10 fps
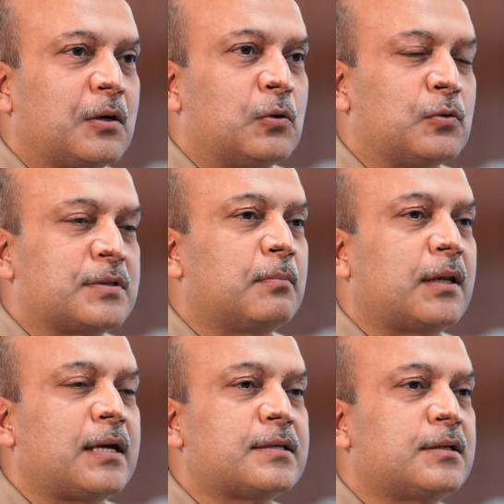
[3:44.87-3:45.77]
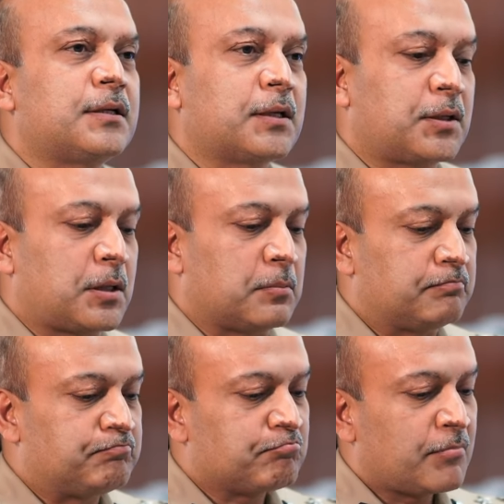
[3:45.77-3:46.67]
who symbolize the dictum
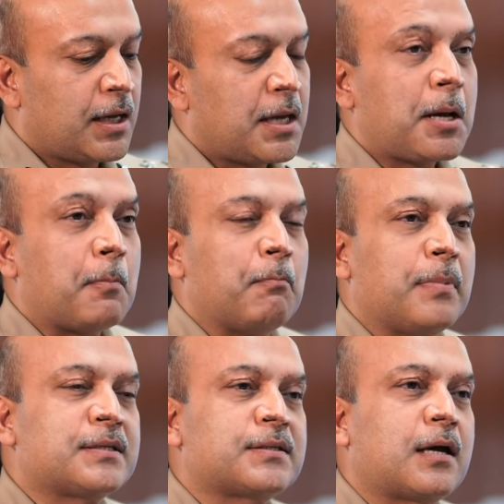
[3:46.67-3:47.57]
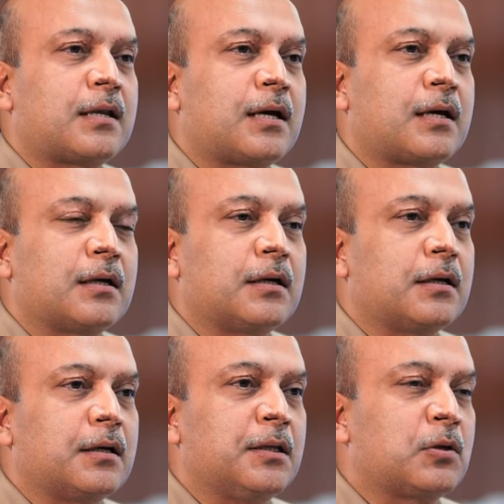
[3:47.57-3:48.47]
mens sana
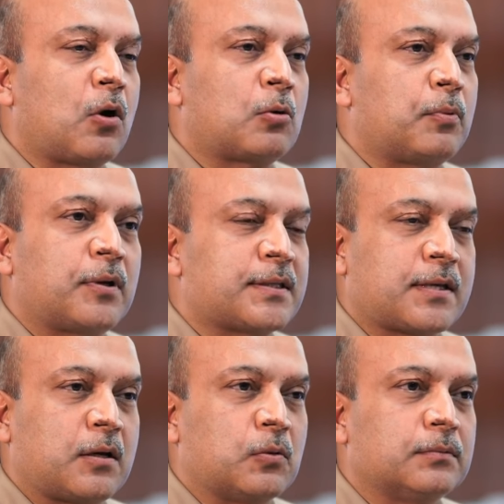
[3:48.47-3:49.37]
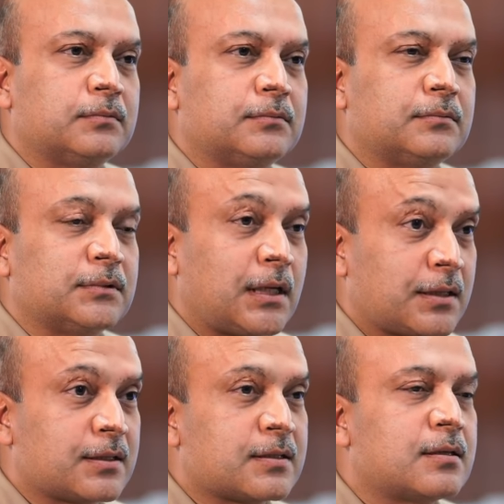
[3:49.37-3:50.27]
in corpore sano, that
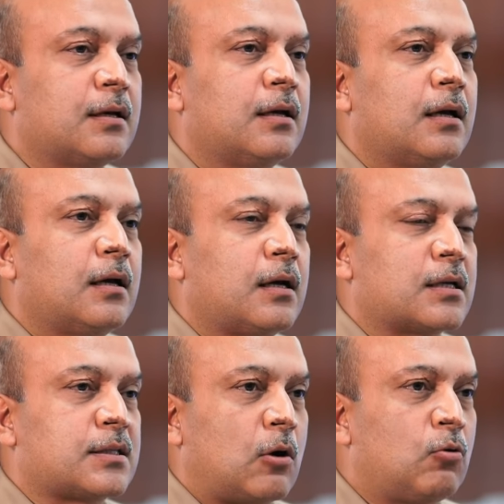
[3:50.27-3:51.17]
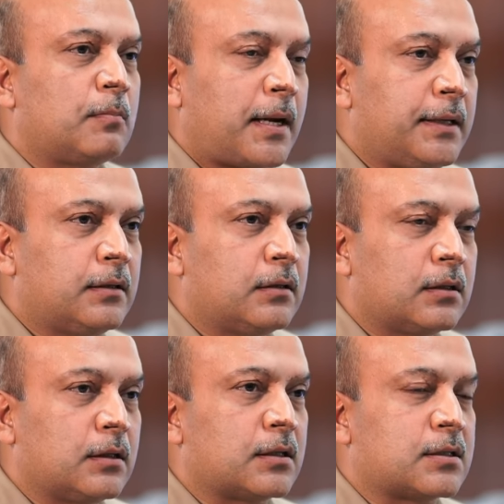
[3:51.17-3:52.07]
is, a sound mind
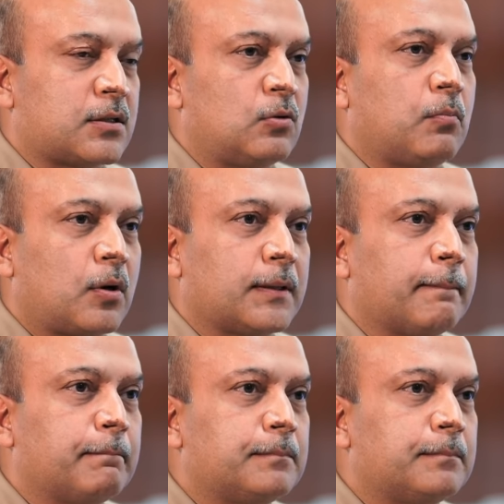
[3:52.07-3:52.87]
in a sound body.